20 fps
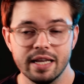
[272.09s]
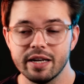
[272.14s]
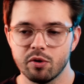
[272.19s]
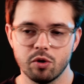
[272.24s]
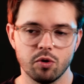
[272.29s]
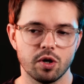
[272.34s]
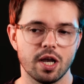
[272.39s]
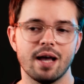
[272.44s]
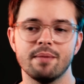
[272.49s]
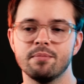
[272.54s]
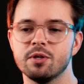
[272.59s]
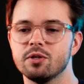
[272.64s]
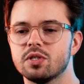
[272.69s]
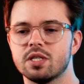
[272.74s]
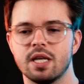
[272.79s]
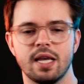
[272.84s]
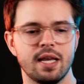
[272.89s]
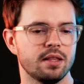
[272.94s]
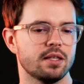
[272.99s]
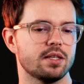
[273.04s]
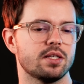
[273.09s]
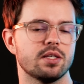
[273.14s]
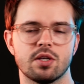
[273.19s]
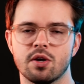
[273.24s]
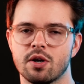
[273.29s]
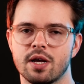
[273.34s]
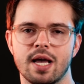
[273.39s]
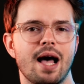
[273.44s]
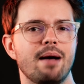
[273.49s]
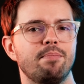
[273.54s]
Now look, I'm not saying this is
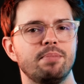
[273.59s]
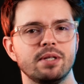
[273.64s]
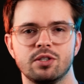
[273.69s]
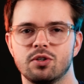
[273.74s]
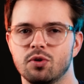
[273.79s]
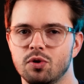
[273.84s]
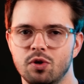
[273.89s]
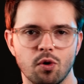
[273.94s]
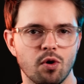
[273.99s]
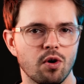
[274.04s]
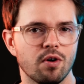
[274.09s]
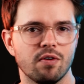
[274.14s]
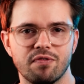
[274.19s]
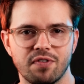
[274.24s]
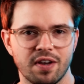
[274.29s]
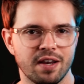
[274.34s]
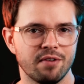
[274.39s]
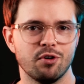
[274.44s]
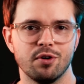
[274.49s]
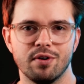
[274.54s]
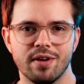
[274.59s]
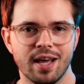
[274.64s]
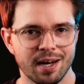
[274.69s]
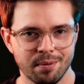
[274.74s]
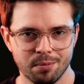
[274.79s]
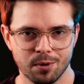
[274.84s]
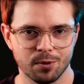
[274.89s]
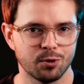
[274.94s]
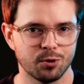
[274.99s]
going to happen to your favorite animal